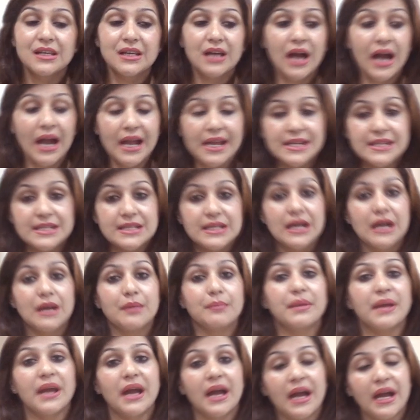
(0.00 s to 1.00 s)
idea
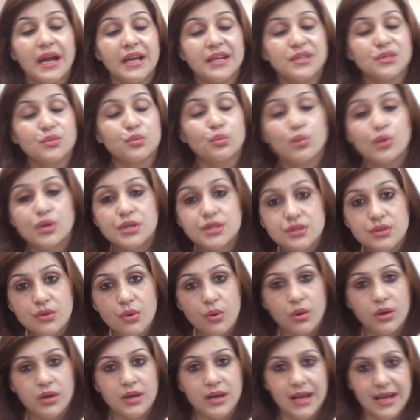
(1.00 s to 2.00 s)
behind what
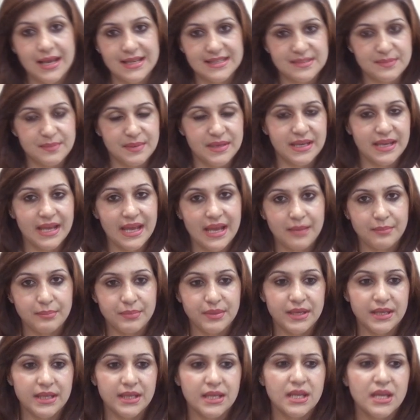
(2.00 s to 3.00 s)
all has been
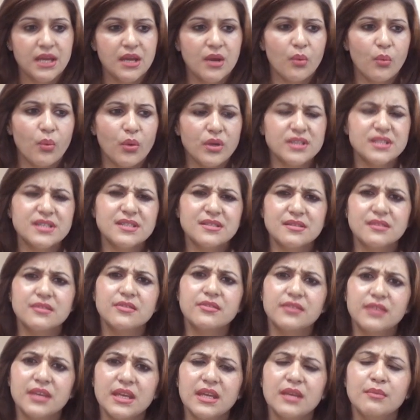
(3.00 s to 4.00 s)
happening. What is the
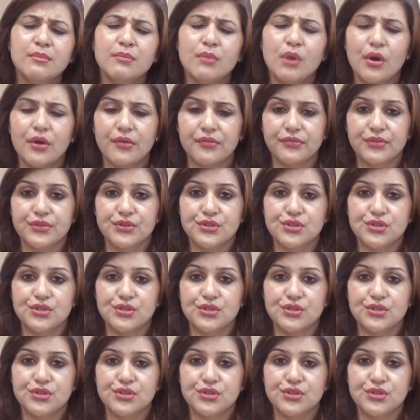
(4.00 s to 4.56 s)
theme of the